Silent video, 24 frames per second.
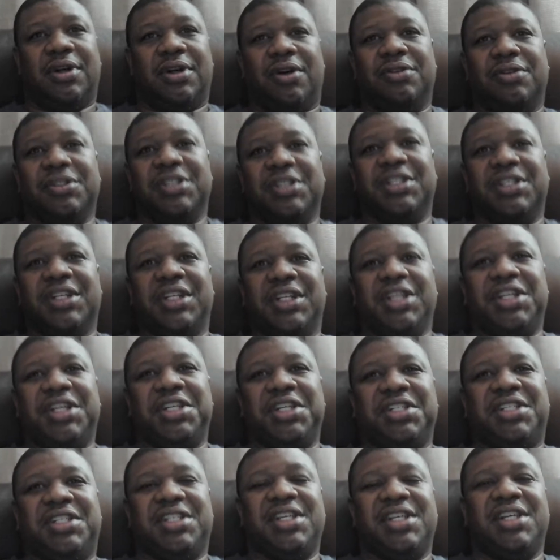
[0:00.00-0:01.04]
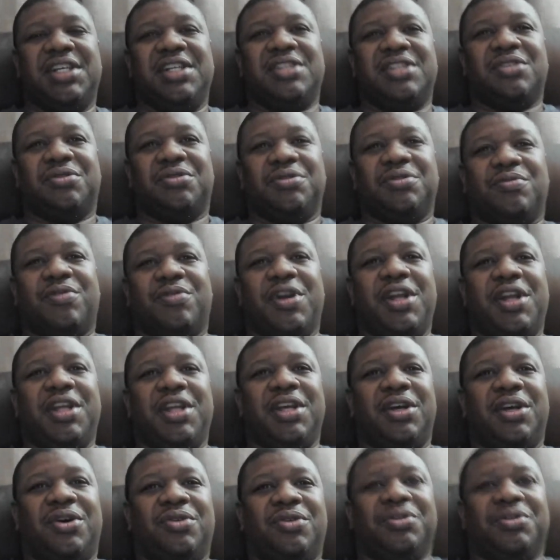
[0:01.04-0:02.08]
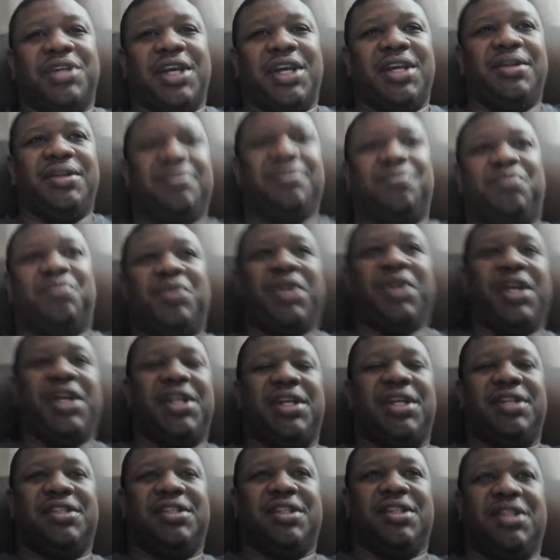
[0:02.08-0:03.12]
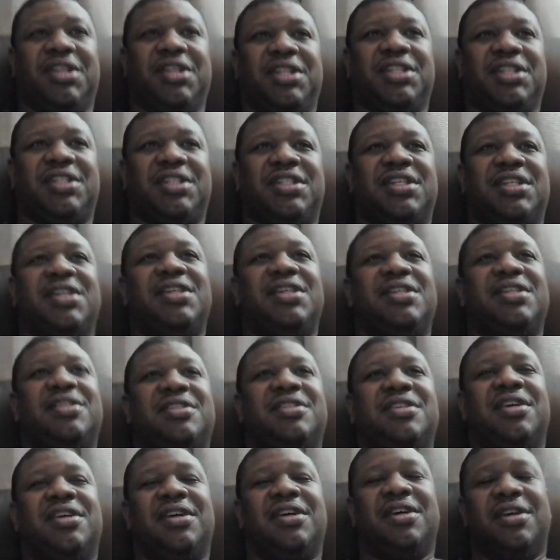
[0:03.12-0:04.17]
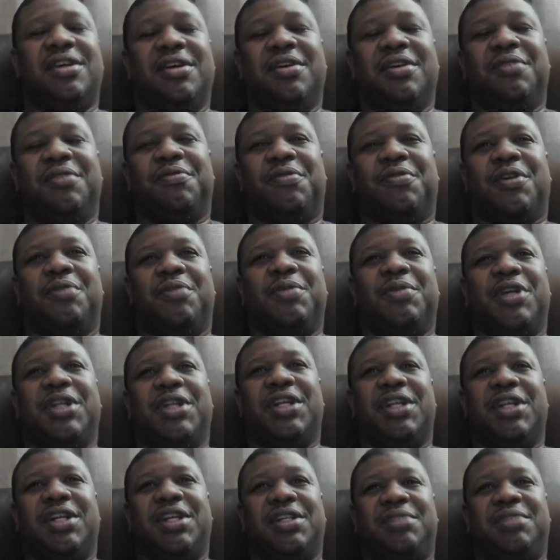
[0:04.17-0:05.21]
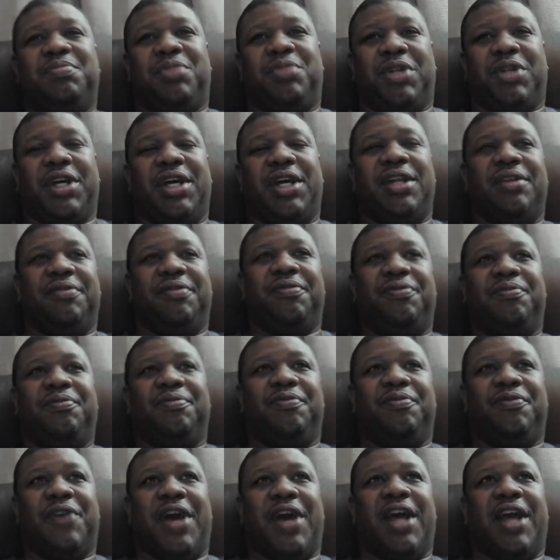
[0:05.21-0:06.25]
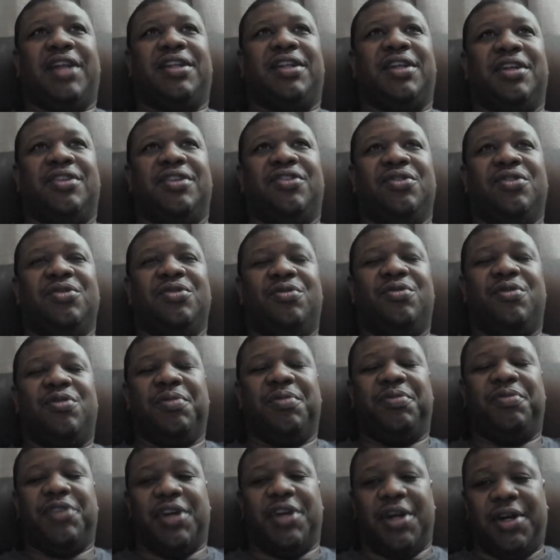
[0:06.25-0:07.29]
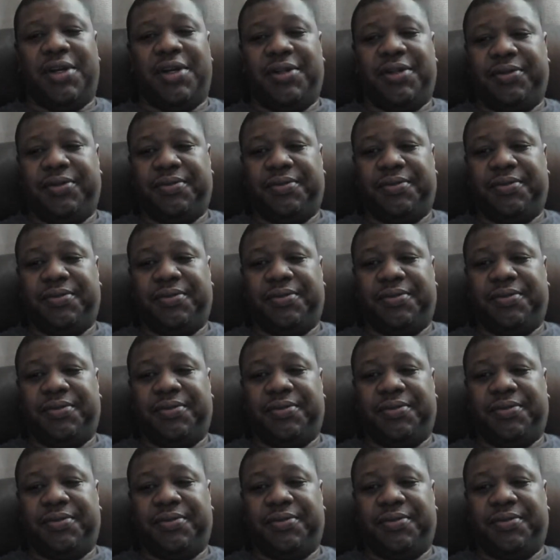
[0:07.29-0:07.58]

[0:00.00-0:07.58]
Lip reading: On the deleted scenes on the radio, they play the deleted scenes from it, and they play the fact that it's New Krypton.